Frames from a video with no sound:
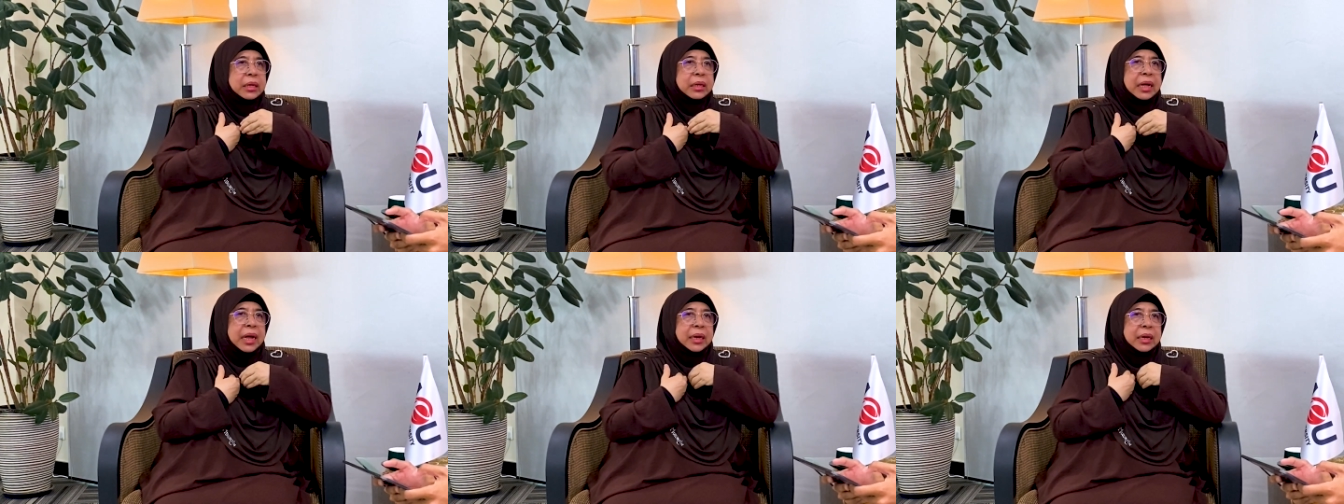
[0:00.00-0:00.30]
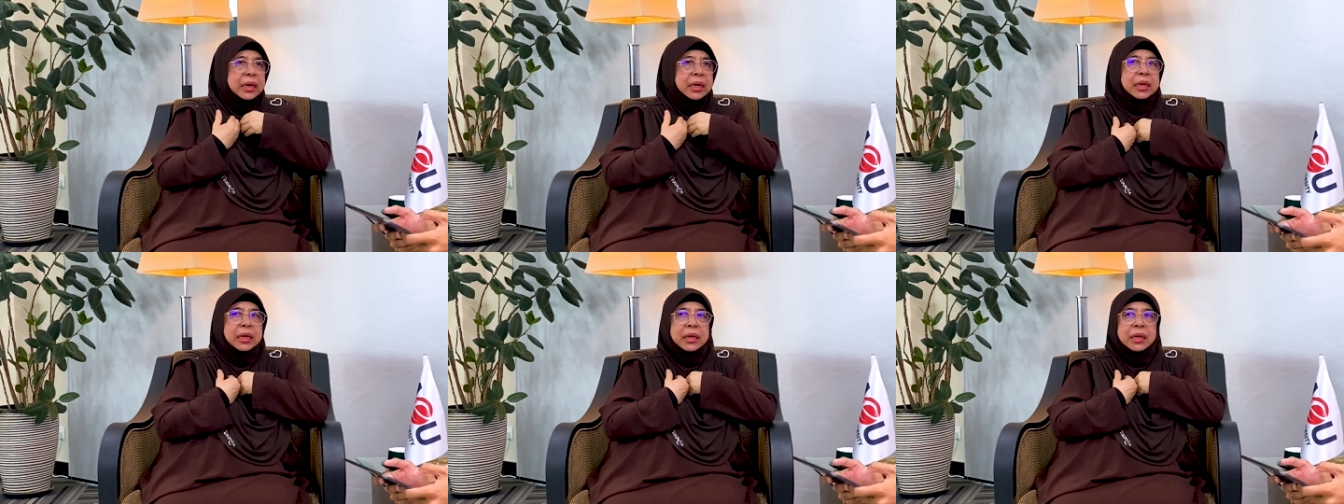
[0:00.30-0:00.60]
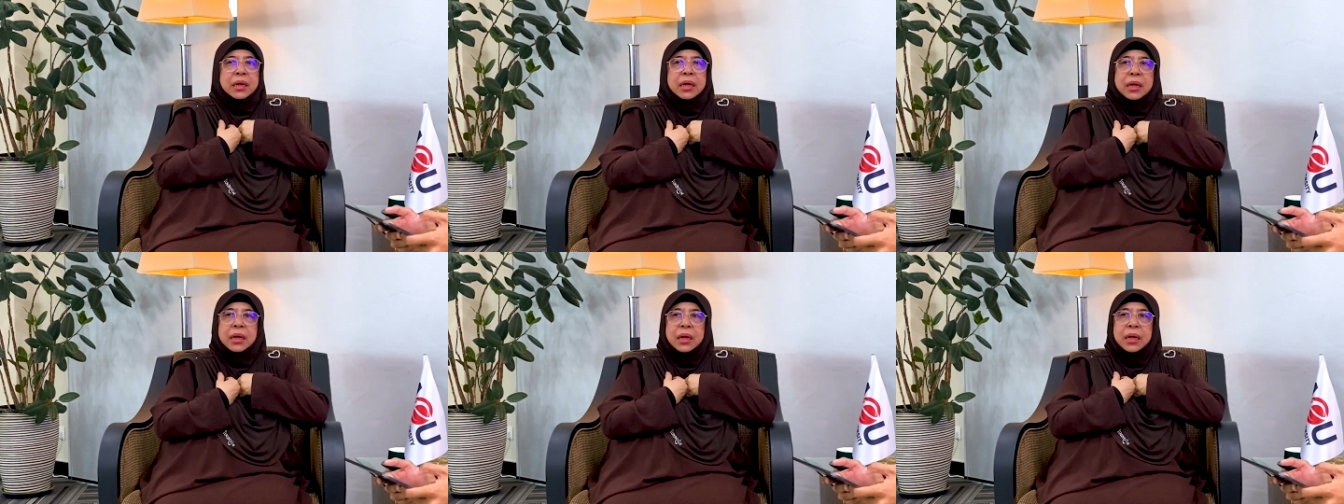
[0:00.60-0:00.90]

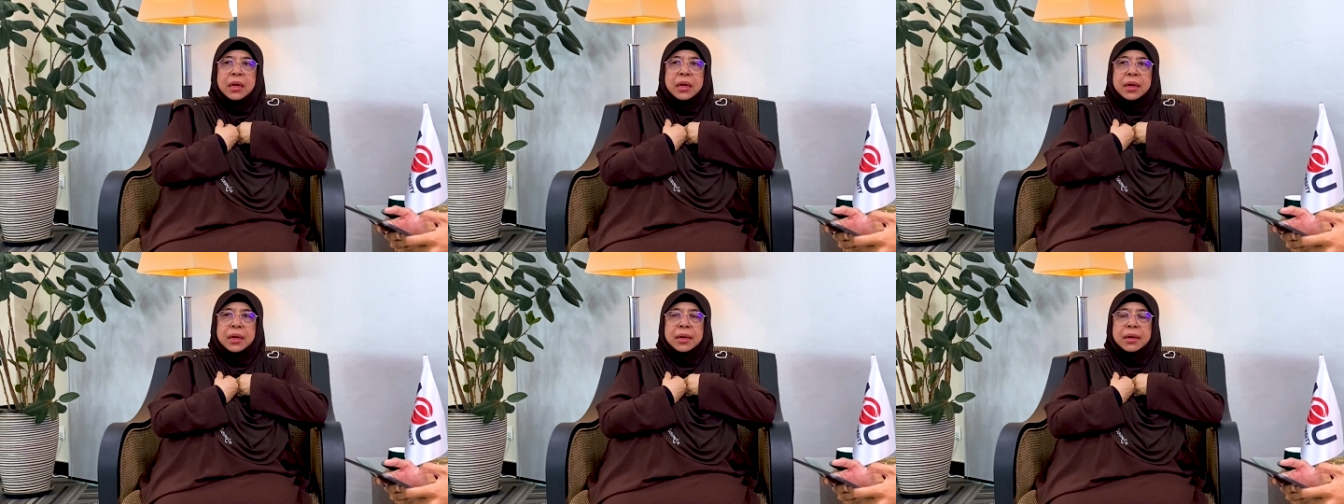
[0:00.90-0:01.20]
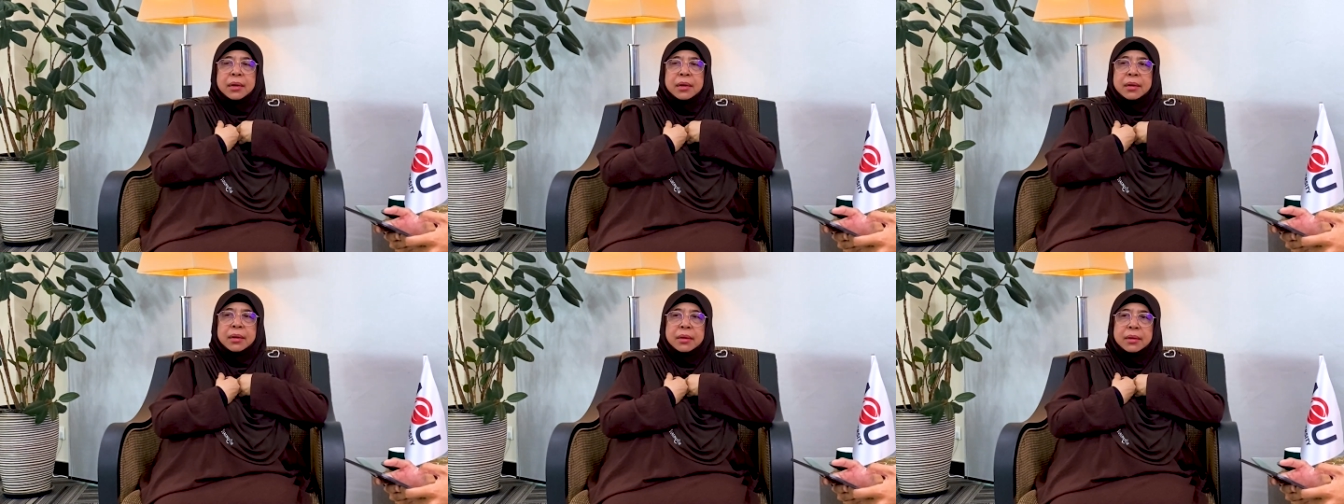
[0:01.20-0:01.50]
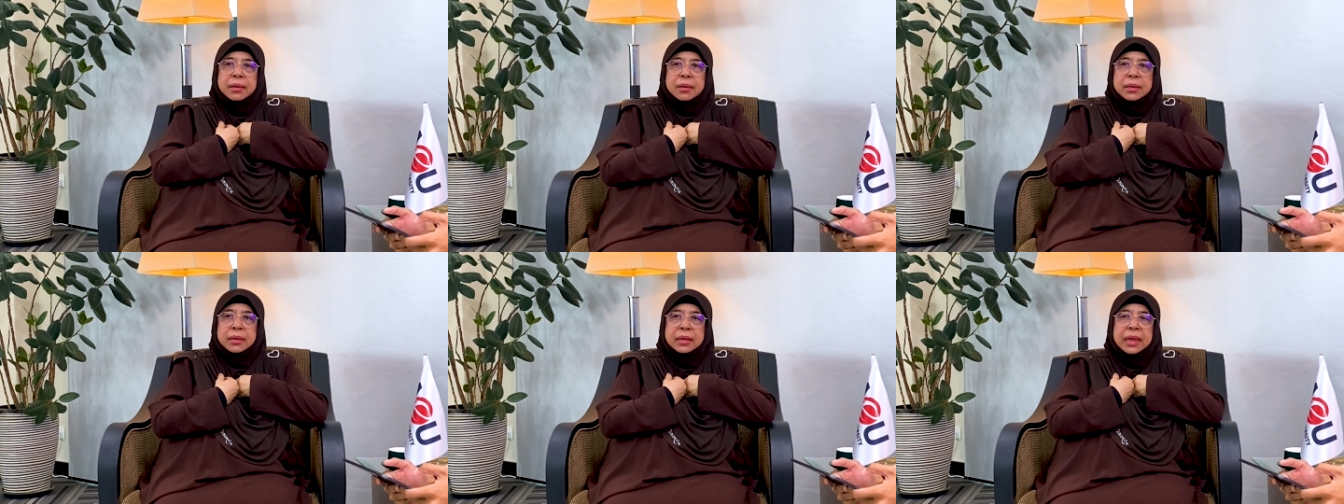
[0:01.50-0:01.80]
Jadi
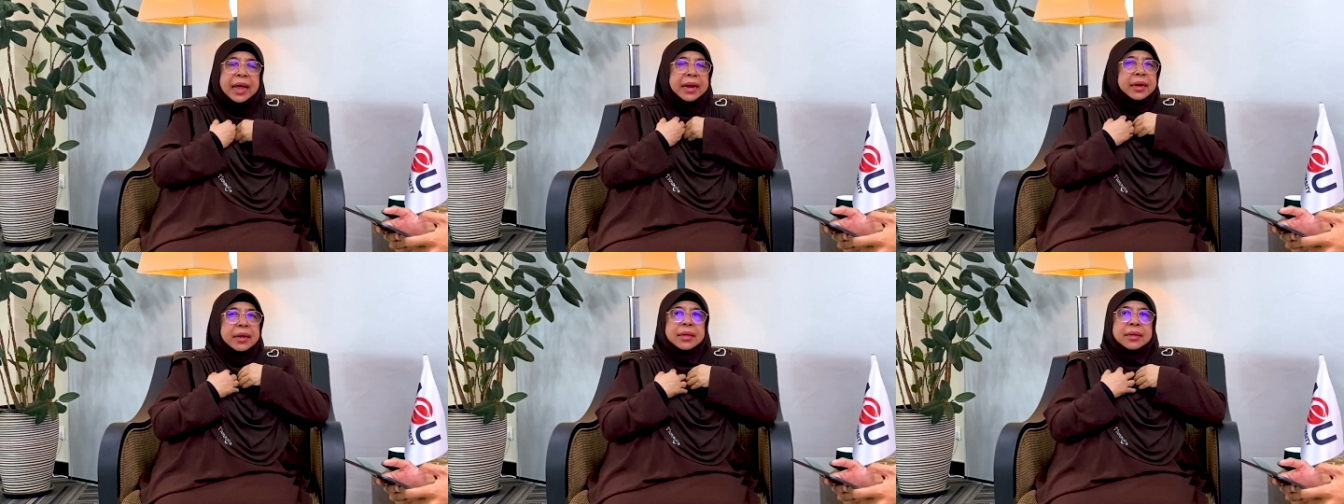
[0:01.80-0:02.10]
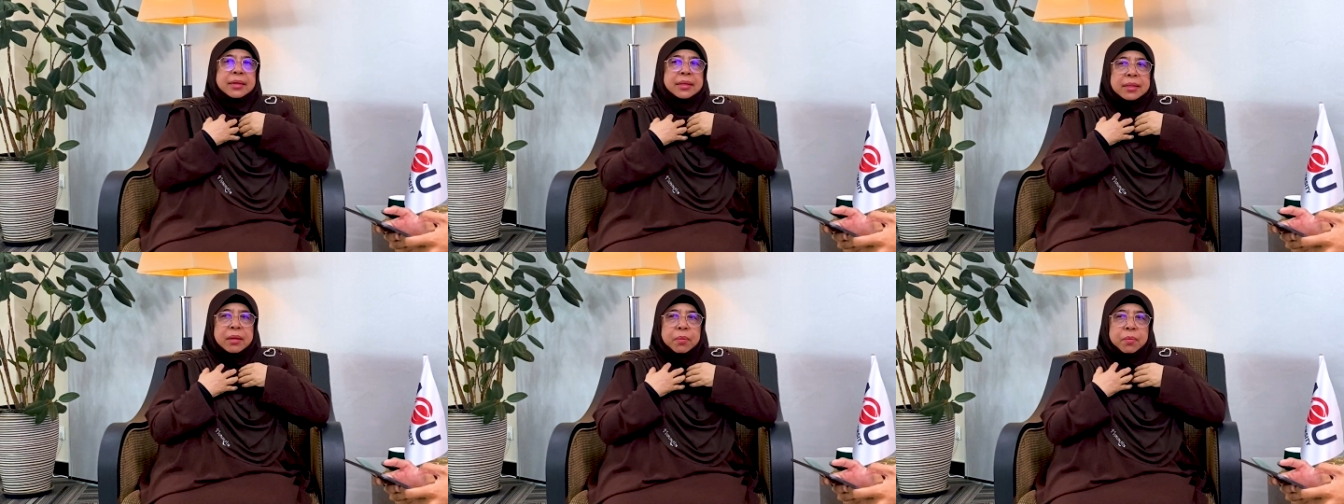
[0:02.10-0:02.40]
that is